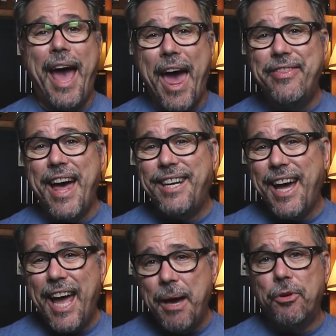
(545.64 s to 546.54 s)
At that
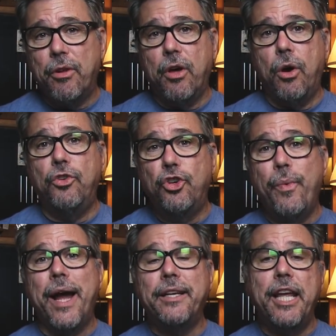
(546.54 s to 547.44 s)
diameter, though,
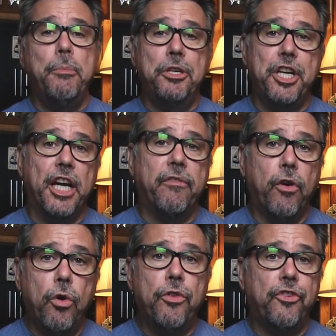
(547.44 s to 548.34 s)
direct imaging of
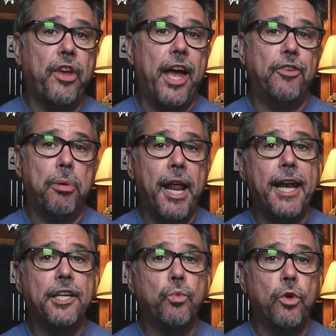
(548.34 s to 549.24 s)
Earth-sized
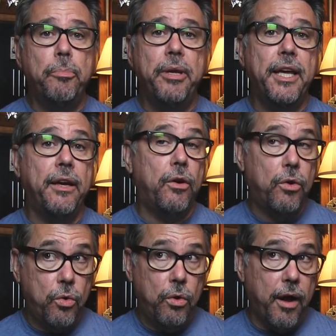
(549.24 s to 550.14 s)
planets would be
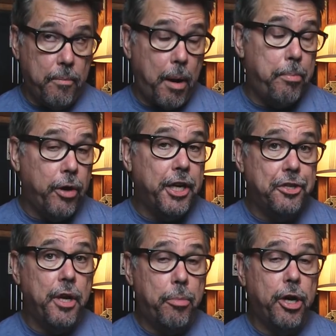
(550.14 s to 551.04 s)
a pretty,
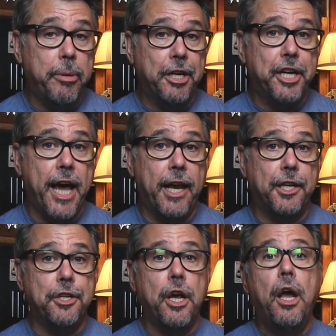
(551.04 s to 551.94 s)
a pretty big
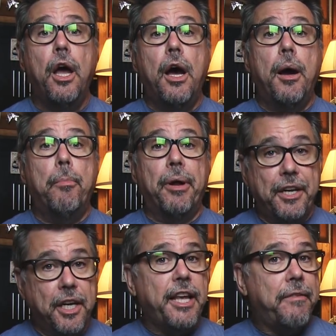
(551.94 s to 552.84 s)
challenge. But
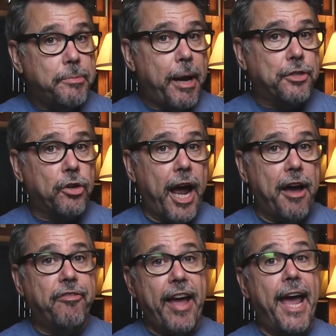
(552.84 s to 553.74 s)
it does have a
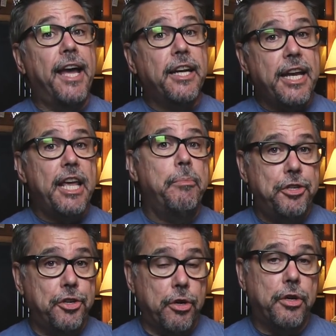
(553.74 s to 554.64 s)
spectrograph and an
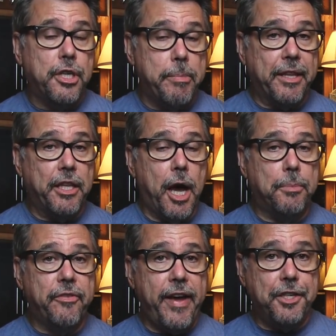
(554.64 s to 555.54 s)
imager to make the
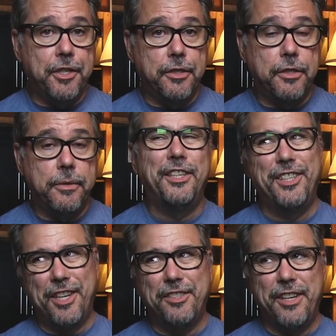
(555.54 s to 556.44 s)
observations. It
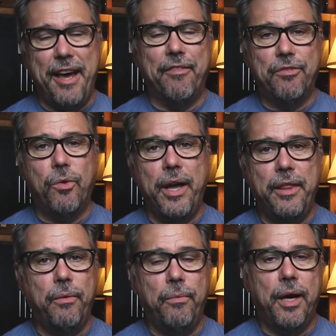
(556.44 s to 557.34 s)
just doesn't have quite
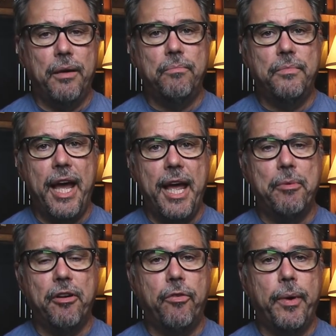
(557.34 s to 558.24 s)
the uh,
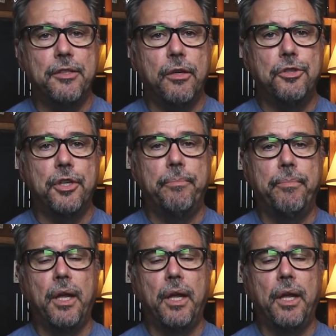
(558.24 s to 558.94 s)
diameter for resolution.